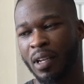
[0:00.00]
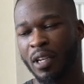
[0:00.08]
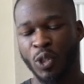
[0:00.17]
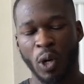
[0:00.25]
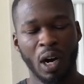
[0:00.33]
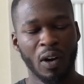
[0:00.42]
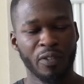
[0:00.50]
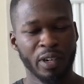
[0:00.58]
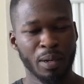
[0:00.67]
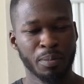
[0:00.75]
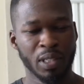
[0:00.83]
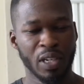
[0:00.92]
it's hard
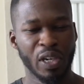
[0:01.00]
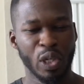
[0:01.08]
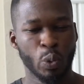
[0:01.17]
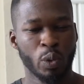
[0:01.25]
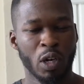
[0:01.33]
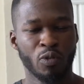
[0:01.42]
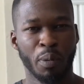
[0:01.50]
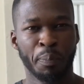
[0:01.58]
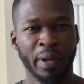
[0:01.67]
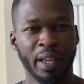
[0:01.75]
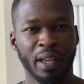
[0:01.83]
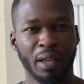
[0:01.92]
for them to hear the word
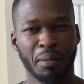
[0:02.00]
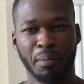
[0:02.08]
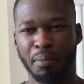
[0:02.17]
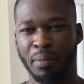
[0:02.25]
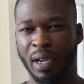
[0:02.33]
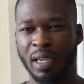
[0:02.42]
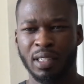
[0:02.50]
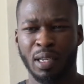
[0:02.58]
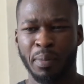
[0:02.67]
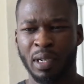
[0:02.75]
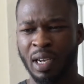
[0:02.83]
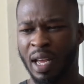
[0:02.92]
repent, because
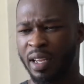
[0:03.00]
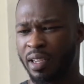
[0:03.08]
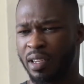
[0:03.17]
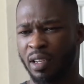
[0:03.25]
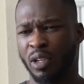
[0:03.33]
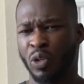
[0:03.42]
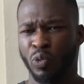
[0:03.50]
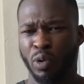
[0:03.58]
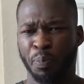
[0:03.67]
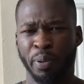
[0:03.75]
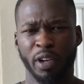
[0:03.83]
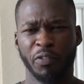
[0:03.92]
they be like,
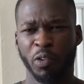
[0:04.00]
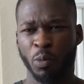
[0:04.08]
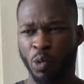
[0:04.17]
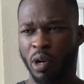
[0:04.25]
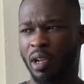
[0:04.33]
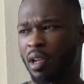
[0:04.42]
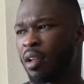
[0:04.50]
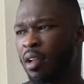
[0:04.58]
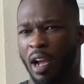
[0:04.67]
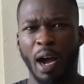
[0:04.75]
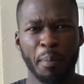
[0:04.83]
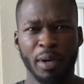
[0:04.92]
repent from what?
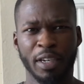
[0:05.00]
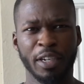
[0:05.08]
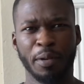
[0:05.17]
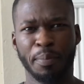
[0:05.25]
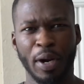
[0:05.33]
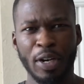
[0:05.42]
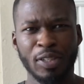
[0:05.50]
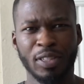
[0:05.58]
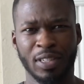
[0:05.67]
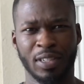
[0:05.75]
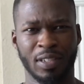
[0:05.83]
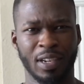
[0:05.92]
I'm a good
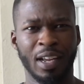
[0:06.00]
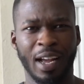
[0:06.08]
person.